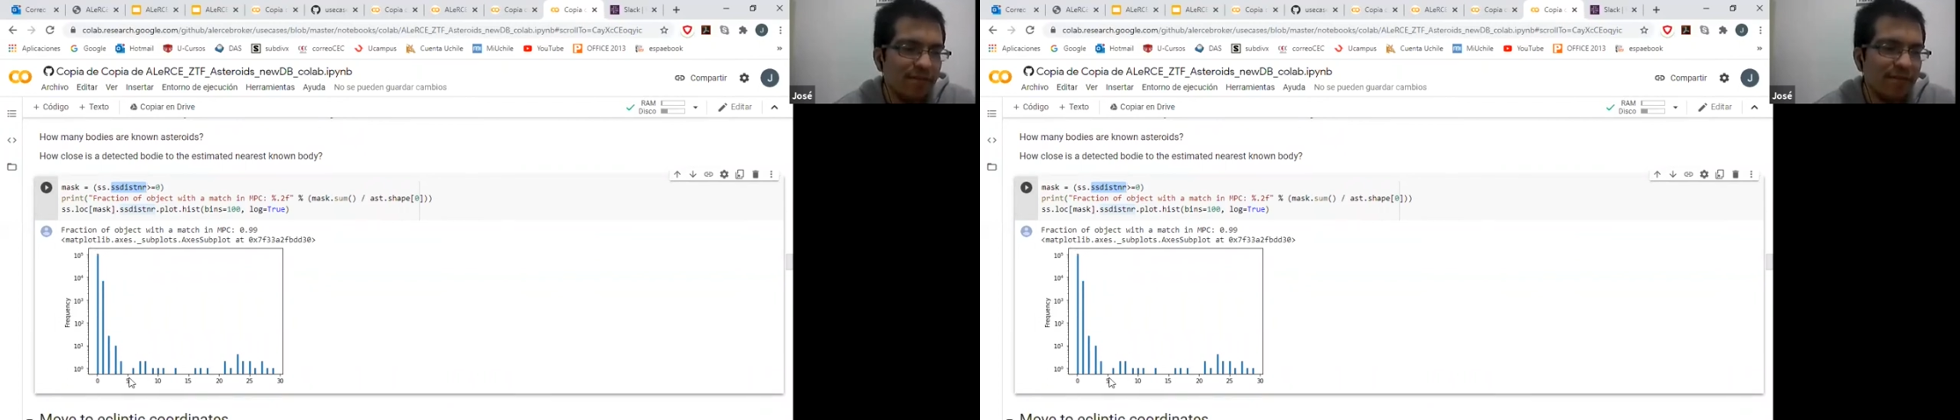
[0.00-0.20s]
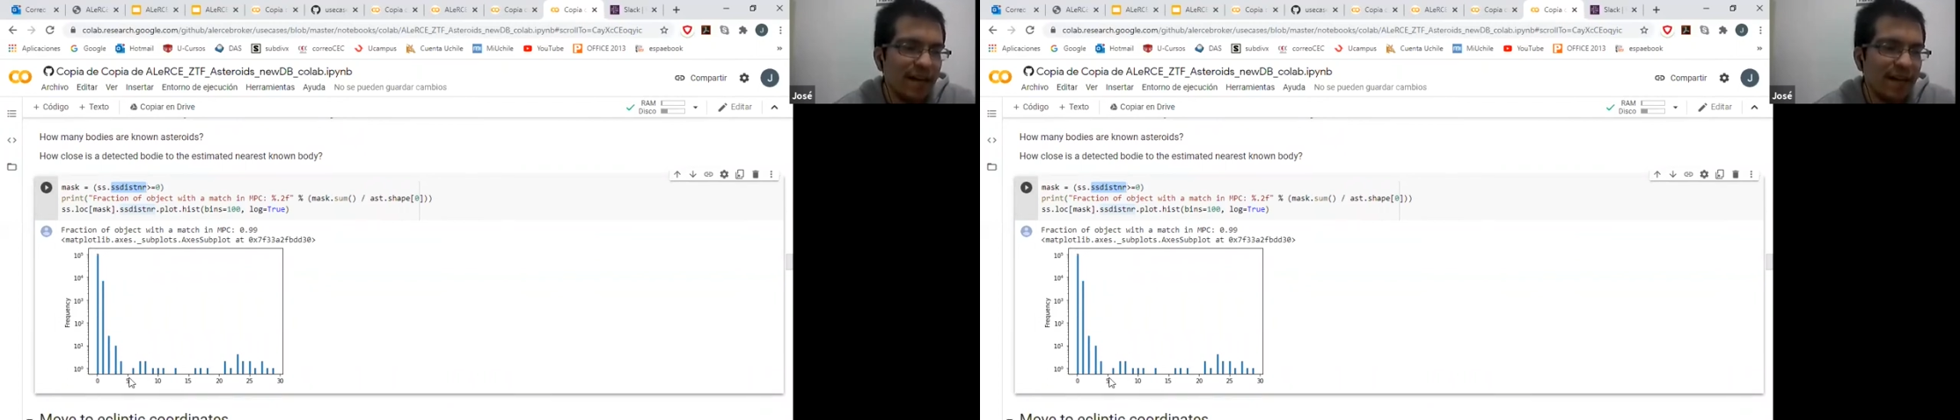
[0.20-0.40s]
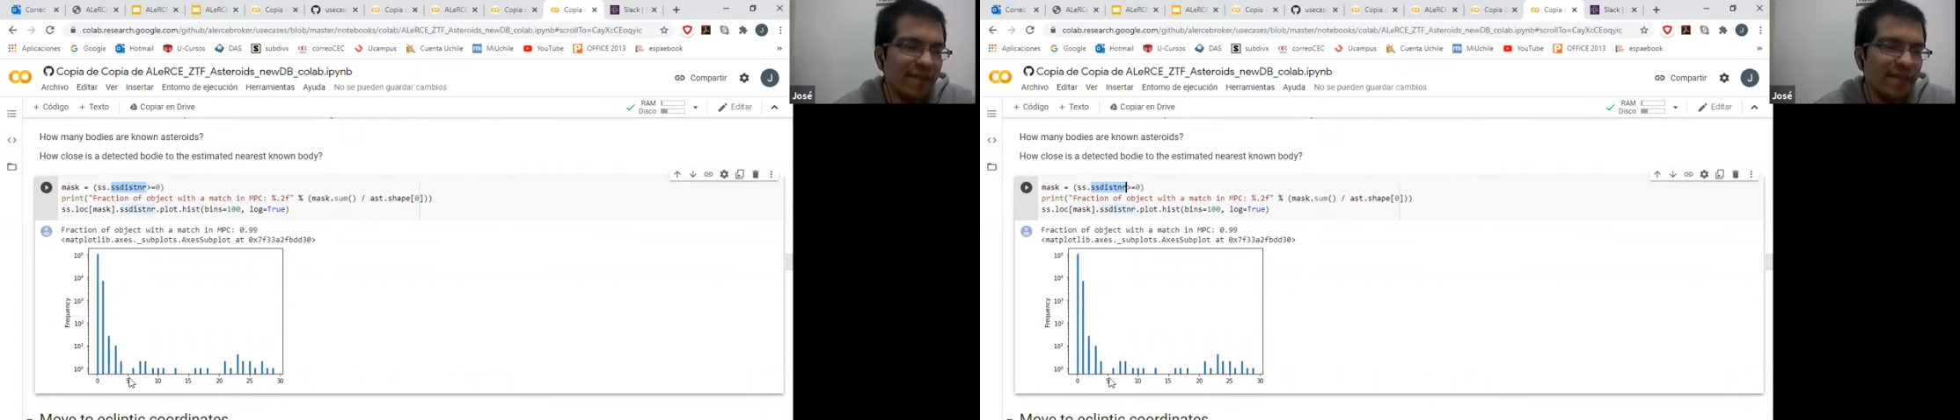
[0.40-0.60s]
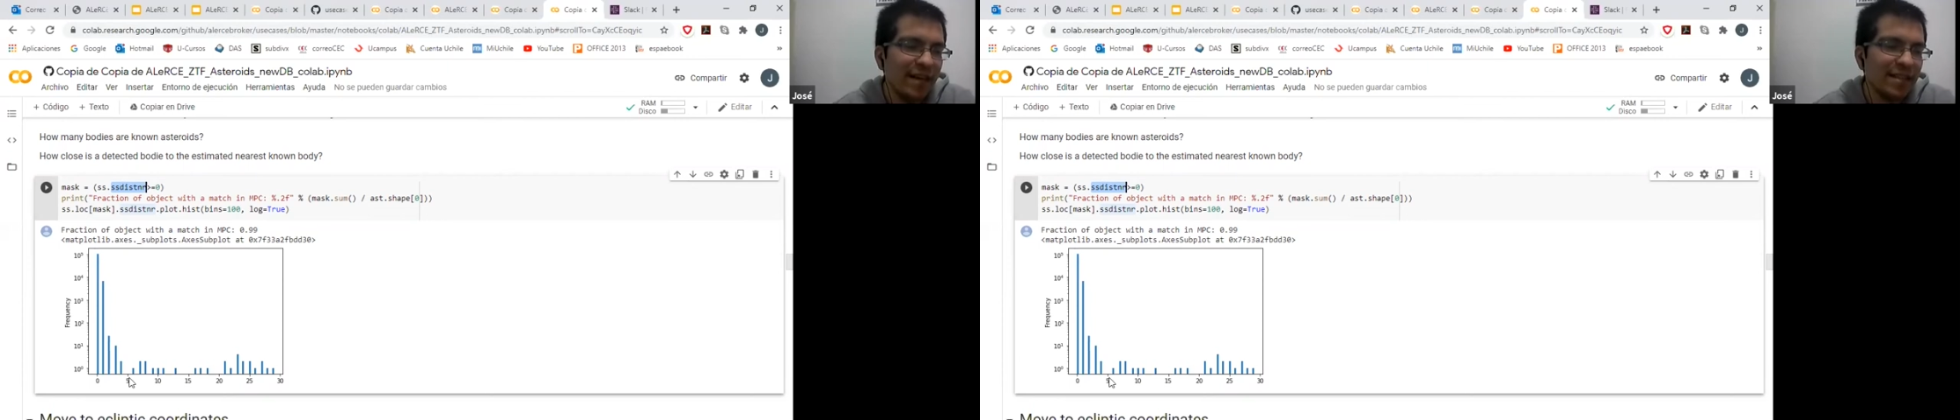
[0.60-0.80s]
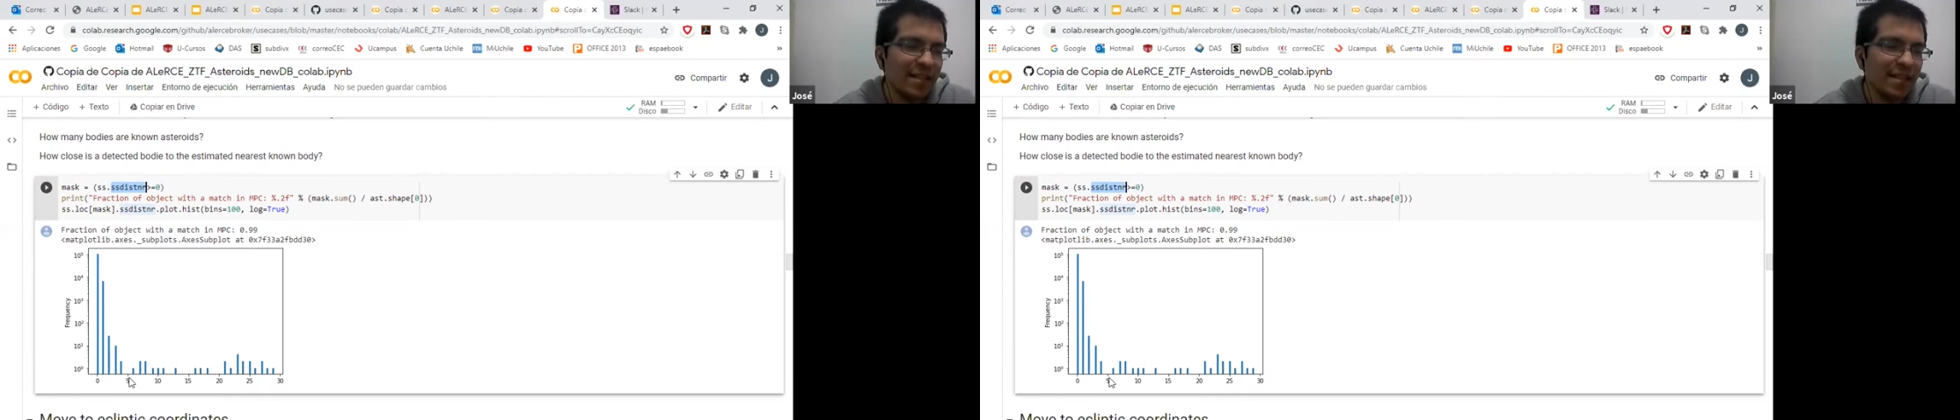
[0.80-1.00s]
5 arc
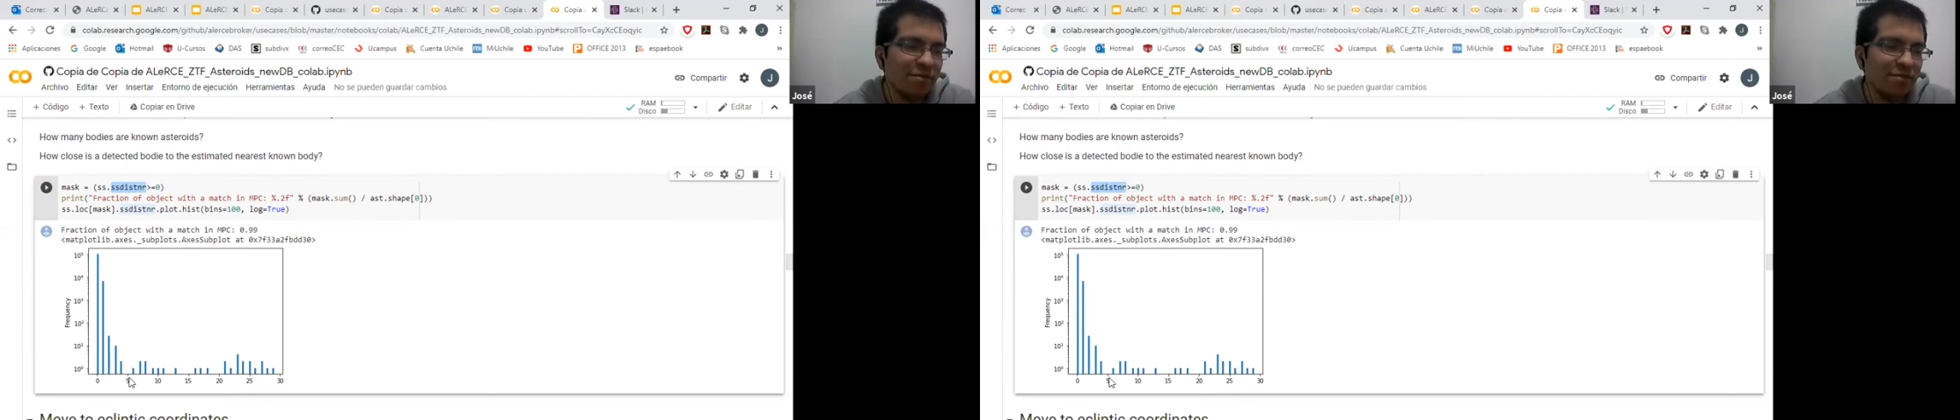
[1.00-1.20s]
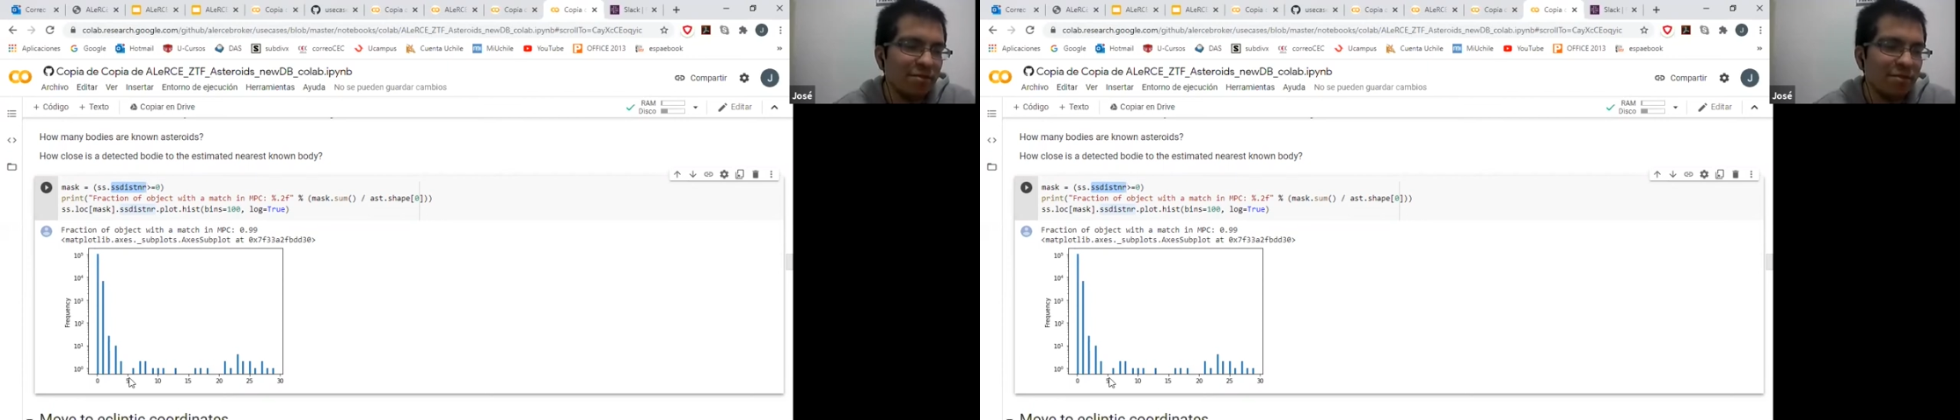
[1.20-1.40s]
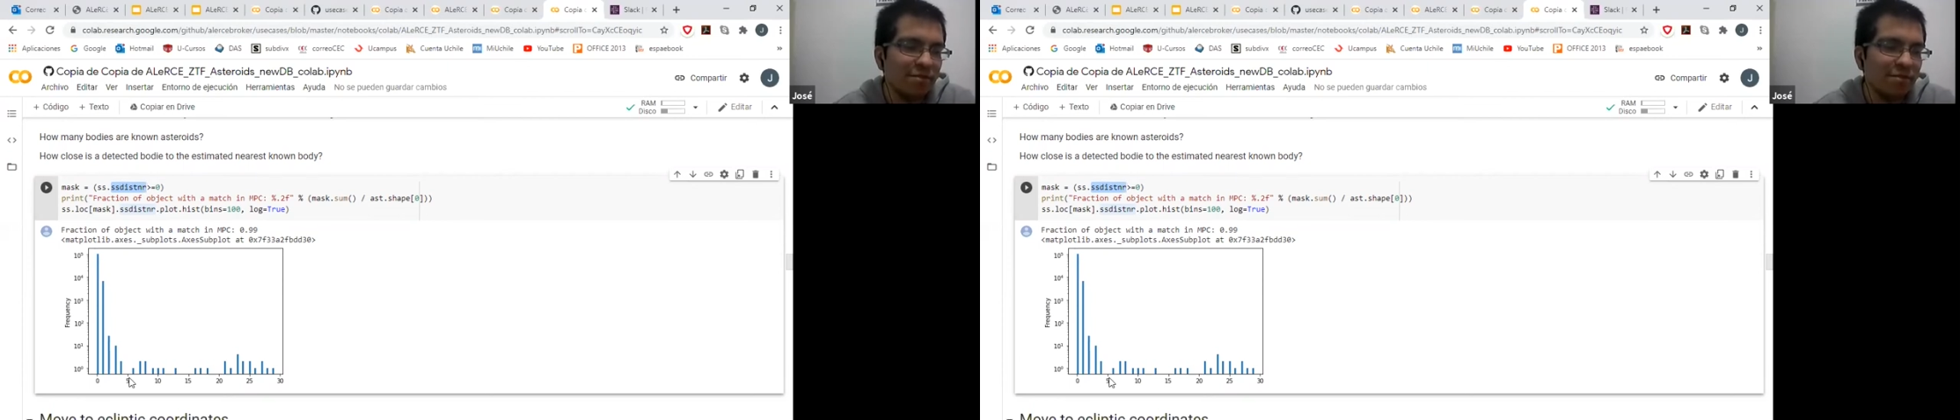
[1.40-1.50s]
seconds.